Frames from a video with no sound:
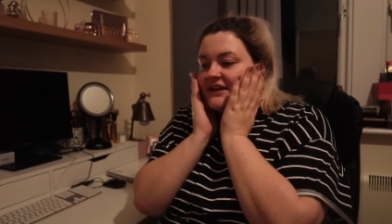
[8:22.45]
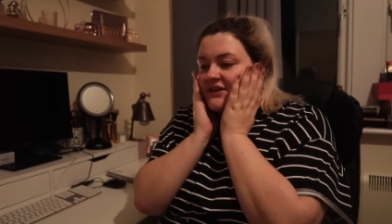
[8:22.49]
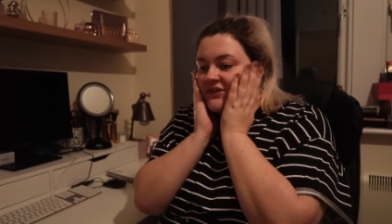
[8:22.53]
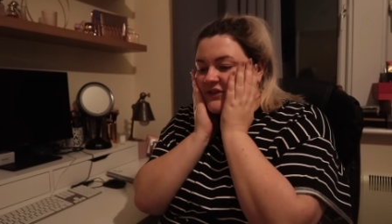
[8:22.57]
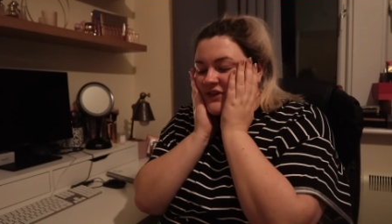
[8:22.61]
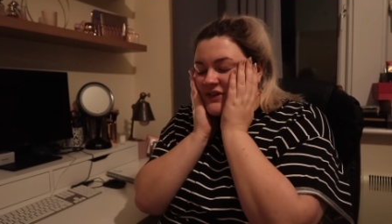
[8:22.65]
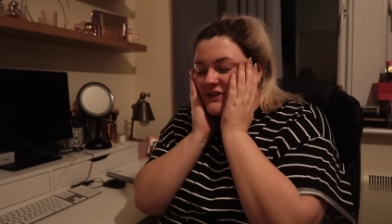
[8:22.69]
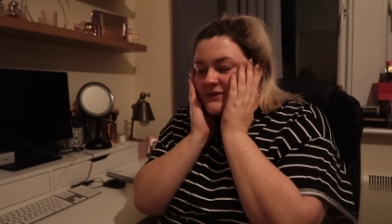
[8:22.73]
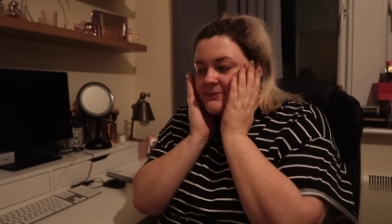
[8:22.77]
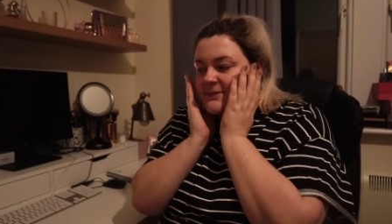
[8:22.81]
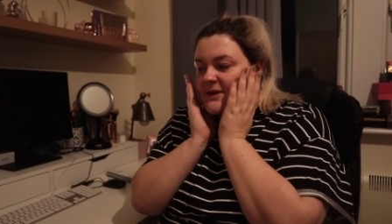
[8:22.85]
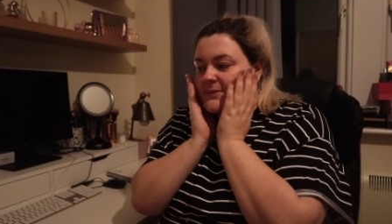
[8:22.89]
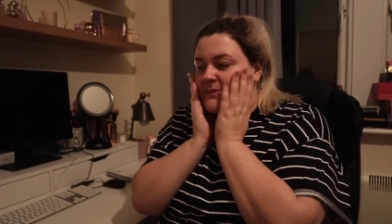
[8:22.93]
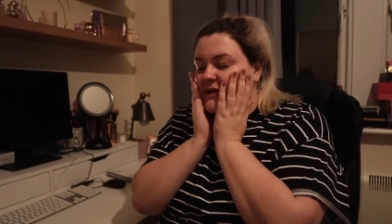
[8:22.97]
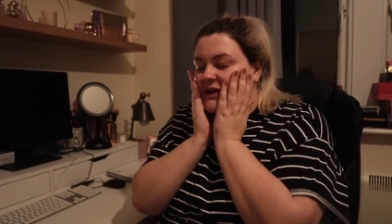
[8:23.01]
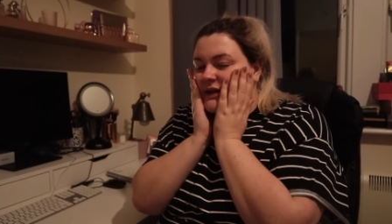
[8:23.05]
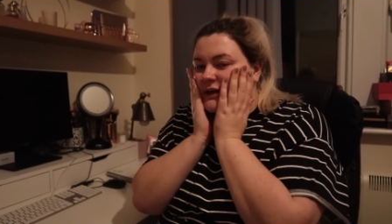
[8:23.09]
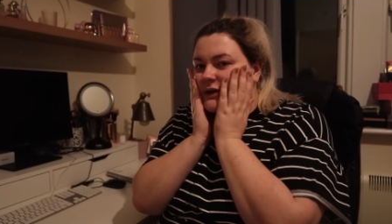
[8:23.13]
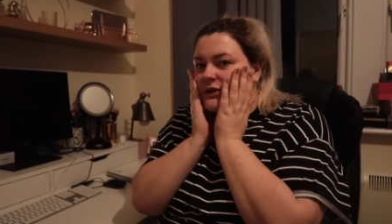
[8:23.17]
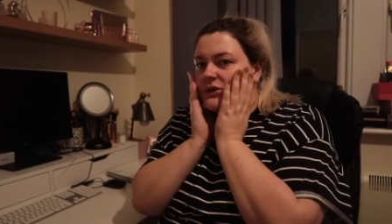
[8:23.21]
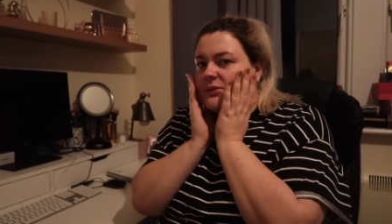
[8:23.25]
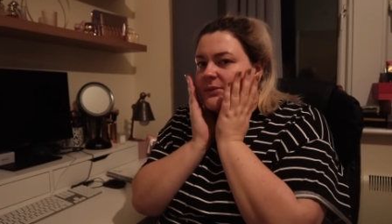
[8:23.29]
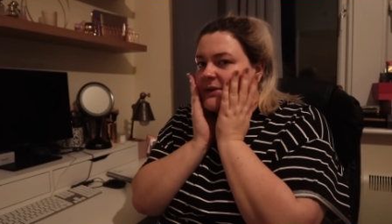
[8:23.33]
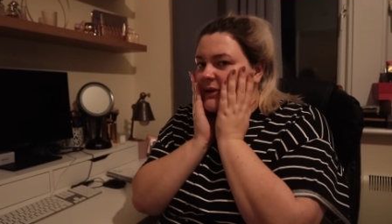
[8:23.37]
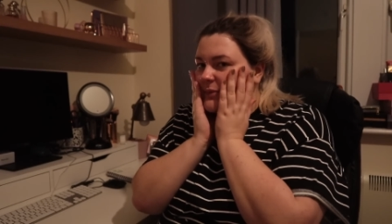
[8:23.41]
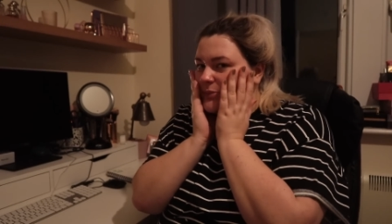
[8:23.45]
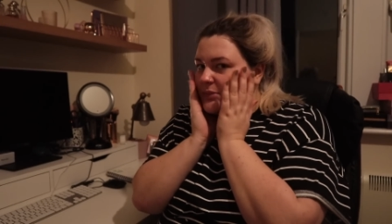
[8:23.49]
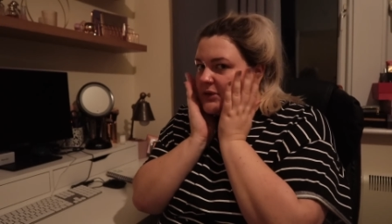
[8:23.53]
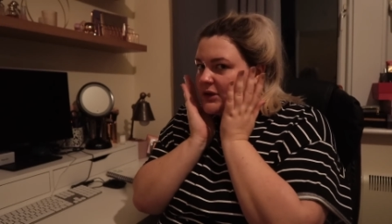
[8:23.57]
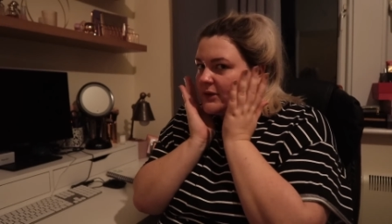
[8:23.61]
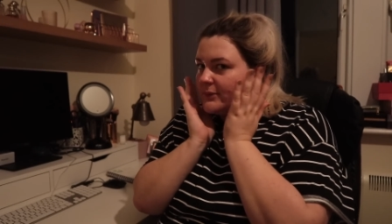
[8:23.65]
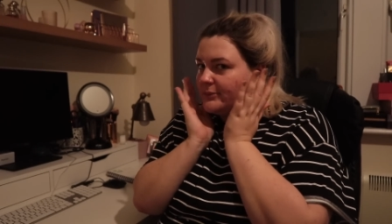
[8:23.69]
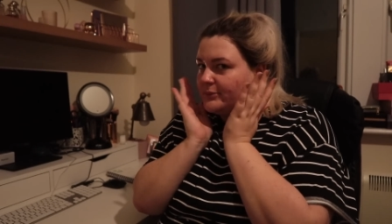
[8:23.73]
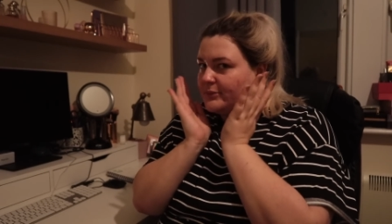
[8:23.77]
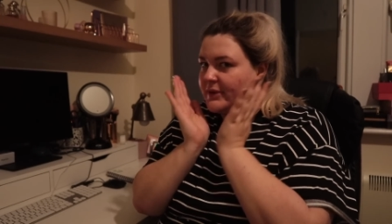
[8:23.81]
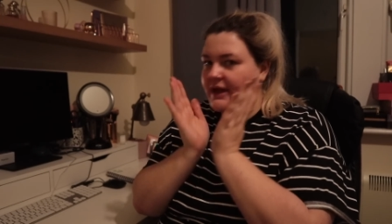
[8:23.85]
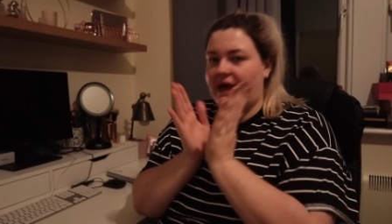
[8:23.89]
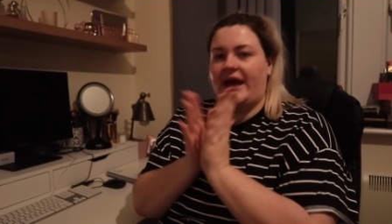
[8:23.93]
It feels maybe a little bit
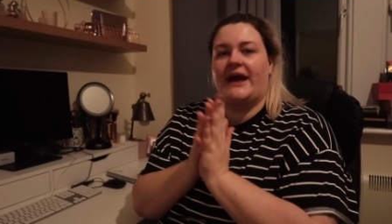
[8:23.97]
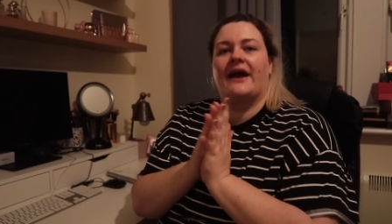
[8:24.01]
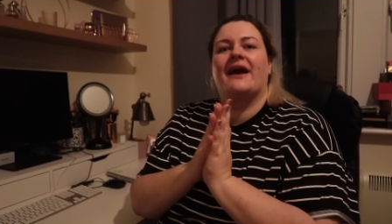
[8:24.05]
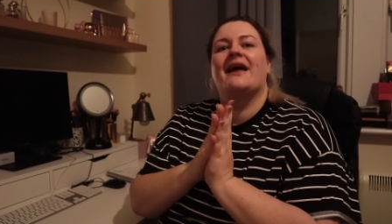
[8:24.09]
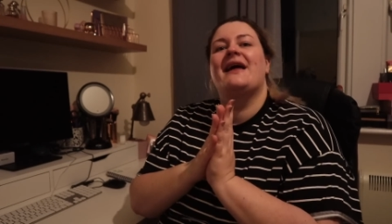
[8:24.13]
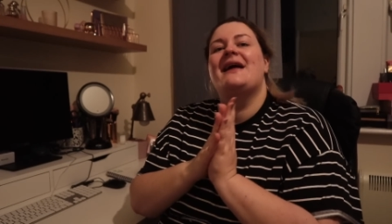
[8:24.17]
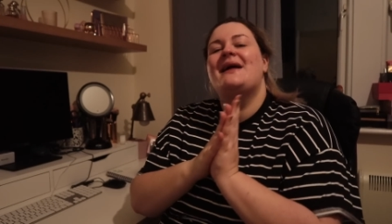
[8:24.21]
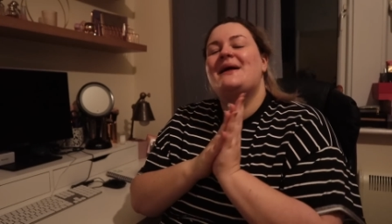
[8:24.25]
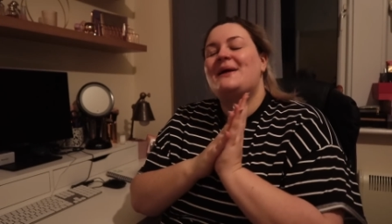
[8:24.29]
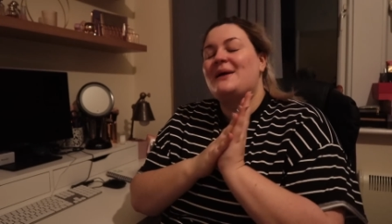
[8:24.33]
plumping,